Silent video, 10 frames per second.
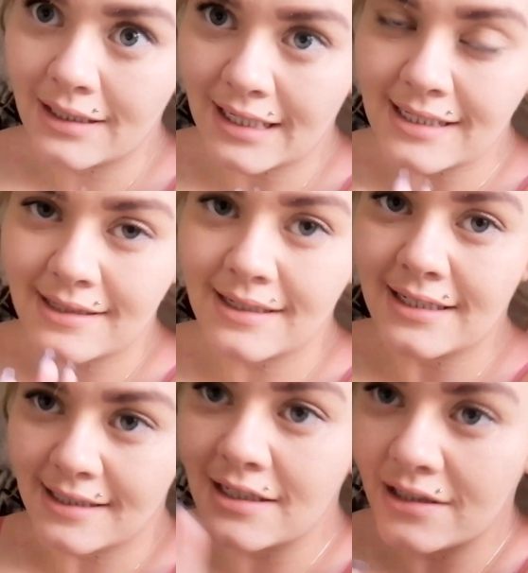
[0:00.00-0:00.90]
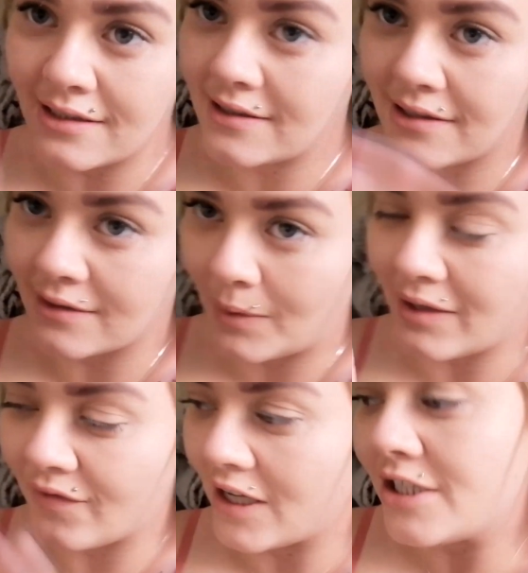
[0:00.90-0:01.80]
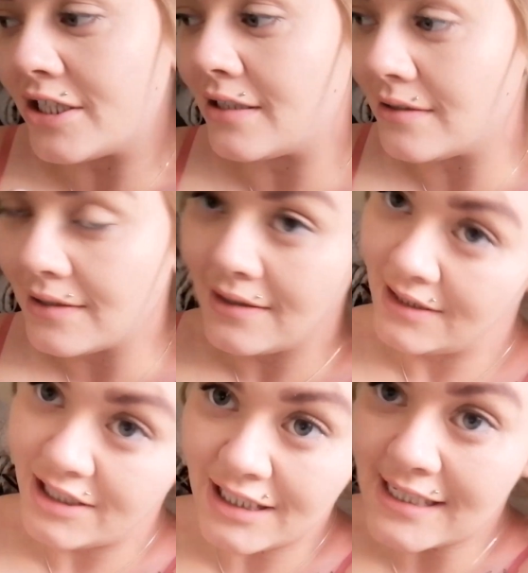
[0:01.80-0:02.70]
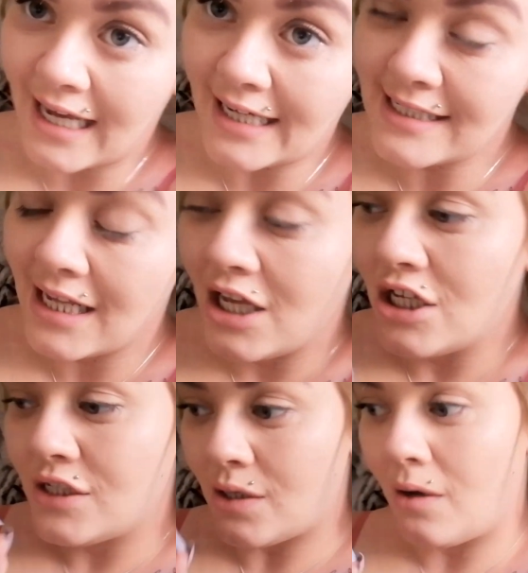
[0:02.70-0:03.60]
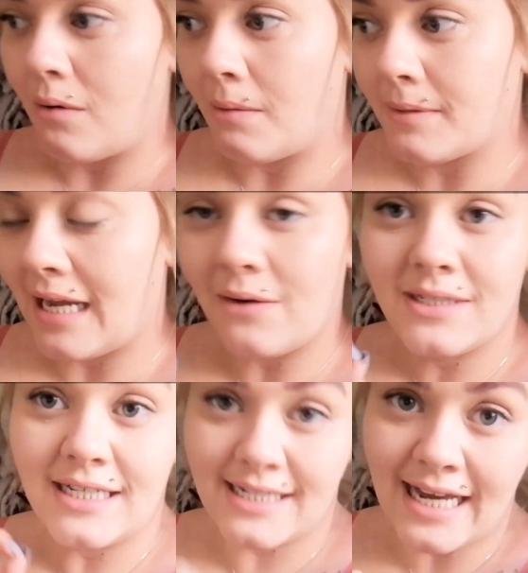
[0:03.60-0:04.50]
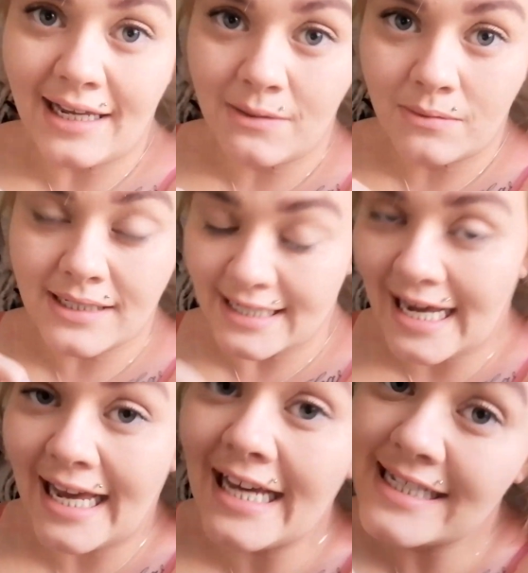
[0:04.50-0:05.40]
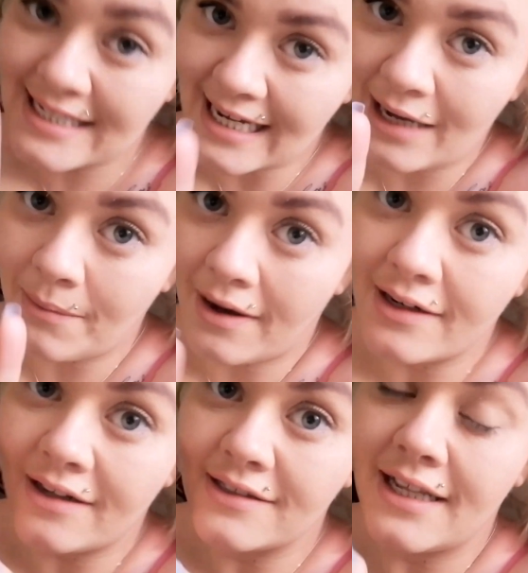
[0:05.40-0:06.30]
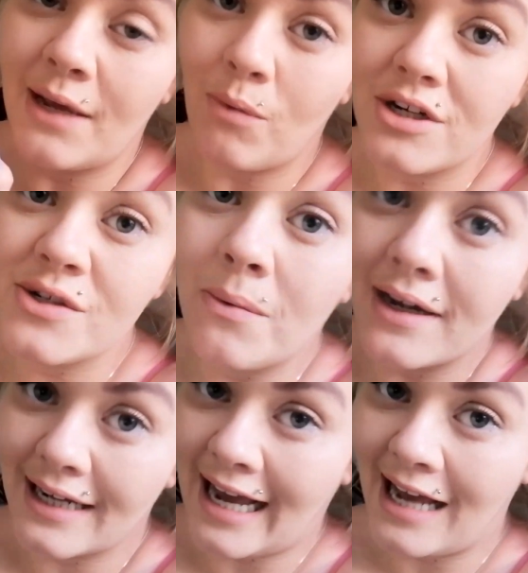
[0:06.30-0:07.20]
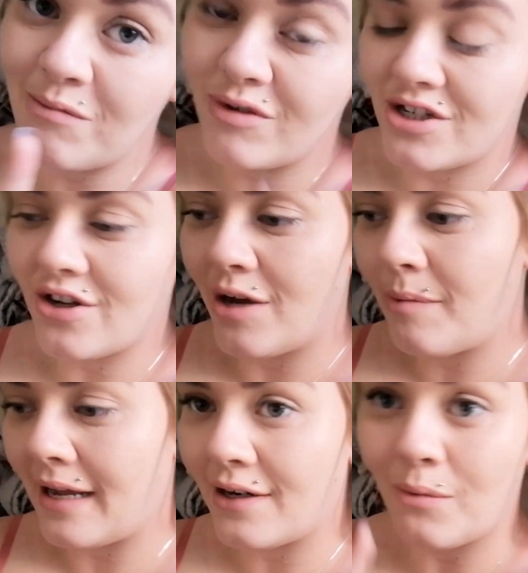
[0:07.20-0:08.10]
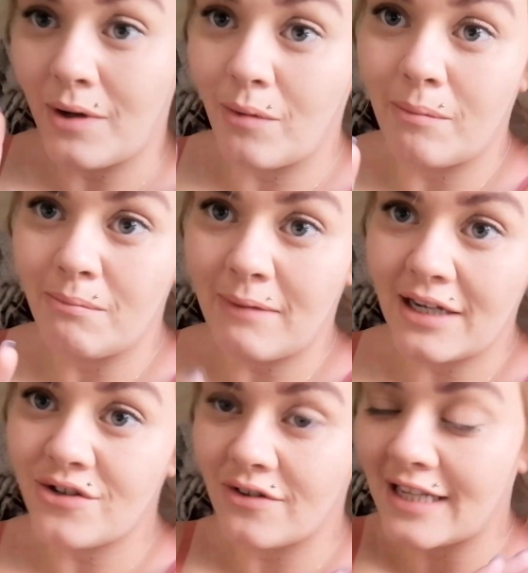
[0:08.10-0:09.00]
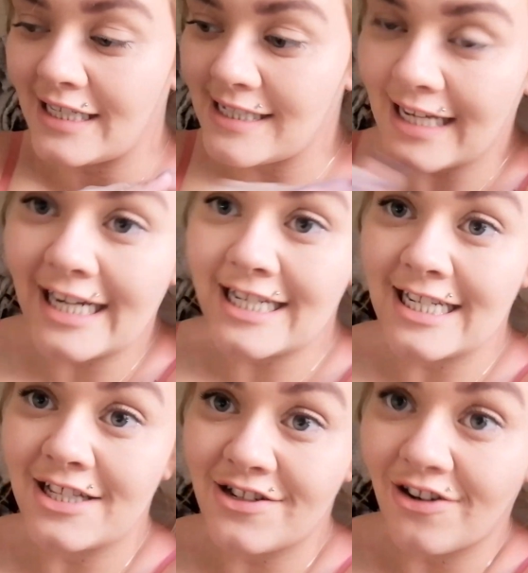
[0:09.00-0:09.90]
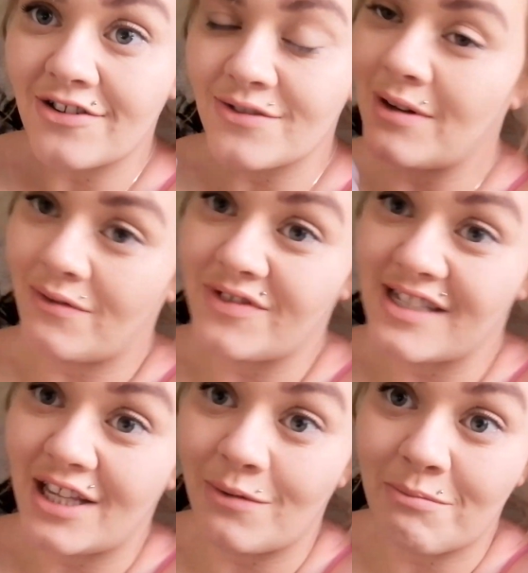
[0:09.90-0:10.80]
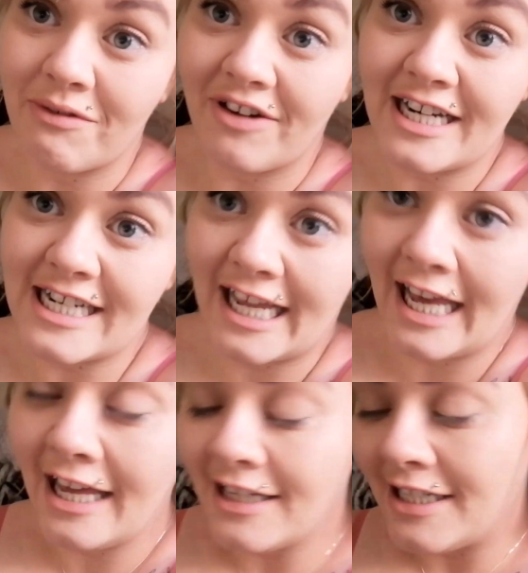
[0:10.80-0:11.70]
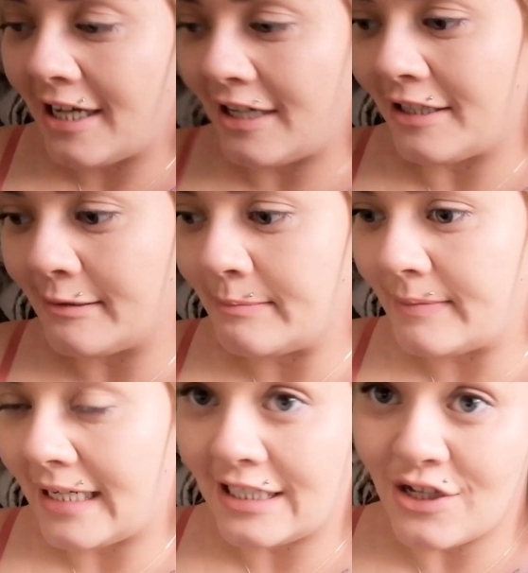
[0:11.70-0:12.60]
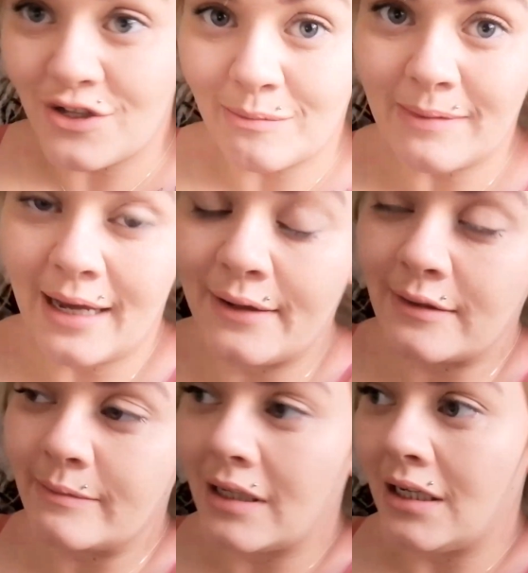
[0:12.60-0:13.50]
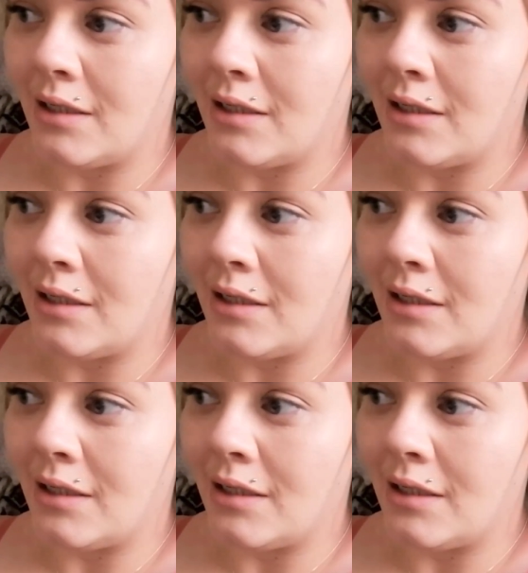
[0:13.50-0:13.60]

That's the quick version, she says. So I'm counting day today as day one on the one-to-one Cambridge diet plan. I will make sure that is stated in the title. Obviously, you will be reading it and in the thumbnail.